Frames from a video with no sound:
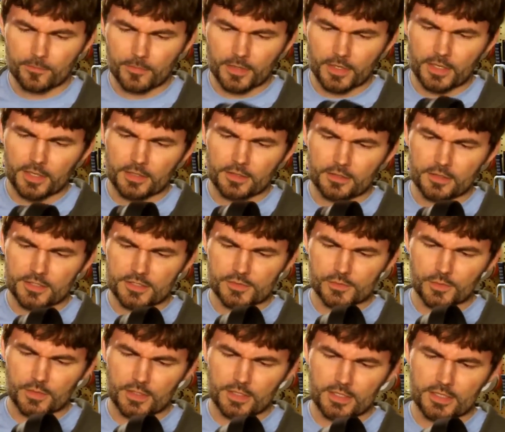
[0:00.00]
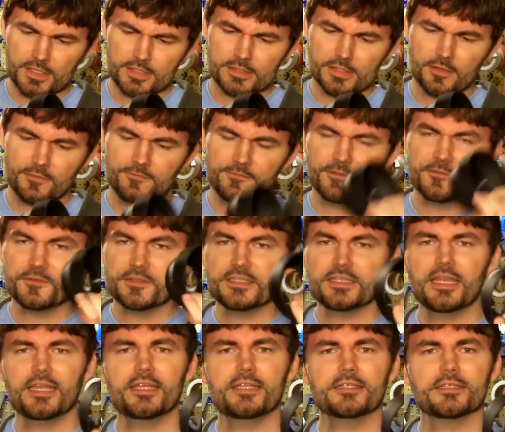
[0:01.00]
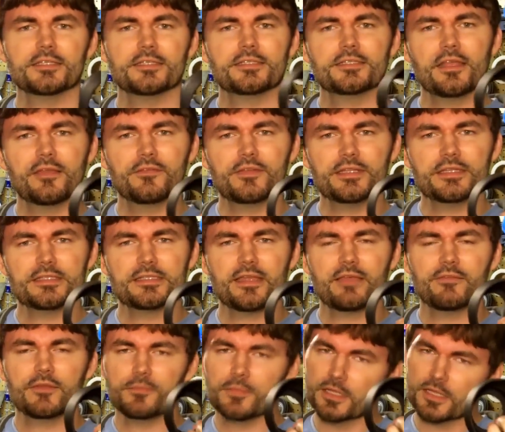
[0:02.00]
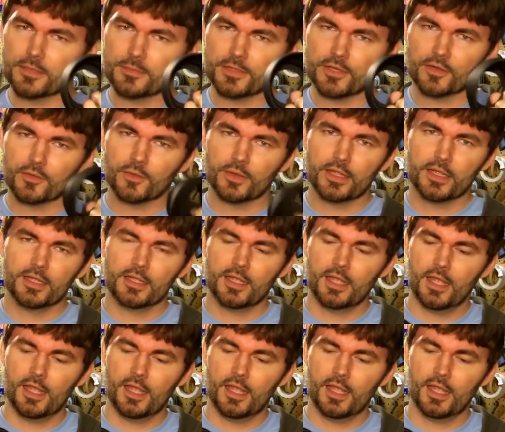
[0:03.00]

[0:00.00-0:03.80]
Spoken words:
but this one is a 58 to 77 millimeter ring,